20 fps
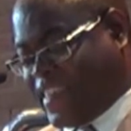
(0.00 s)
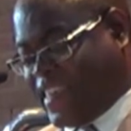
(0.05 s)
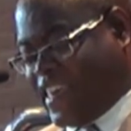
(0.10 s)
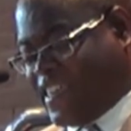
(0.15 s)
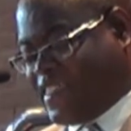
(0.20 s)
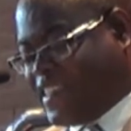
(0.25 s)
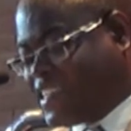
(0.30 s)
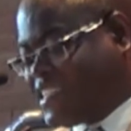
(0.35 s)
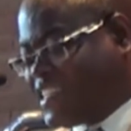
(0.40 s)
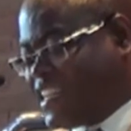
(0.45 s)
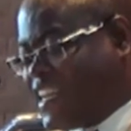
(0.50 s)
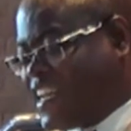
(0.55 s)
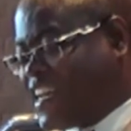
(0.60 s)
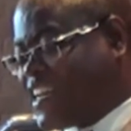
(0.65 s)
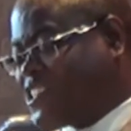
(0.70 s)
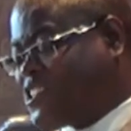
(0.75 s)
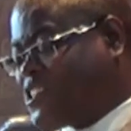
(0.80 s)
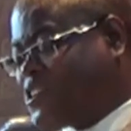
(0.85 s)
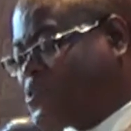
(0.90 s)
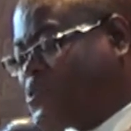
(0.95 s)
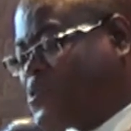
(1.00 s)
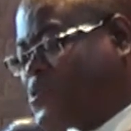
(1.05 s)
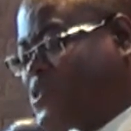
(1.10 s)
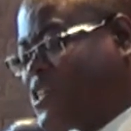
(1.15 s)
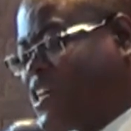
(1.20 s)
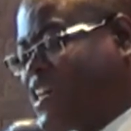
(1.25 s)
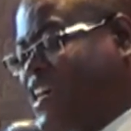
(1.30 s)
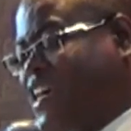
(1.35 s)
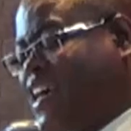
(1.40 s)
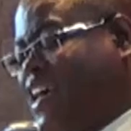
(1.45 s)
And that Elisha could
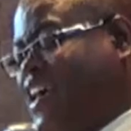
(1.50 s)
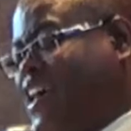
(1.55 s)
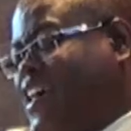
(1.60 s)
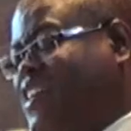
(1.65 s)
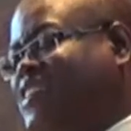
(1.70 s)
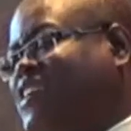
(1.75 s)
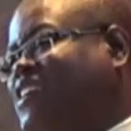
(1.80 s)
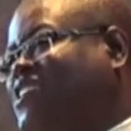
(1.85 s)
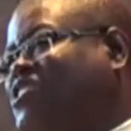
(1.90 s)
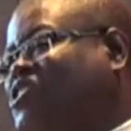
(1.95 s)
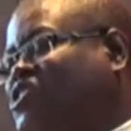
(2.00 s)
uh, then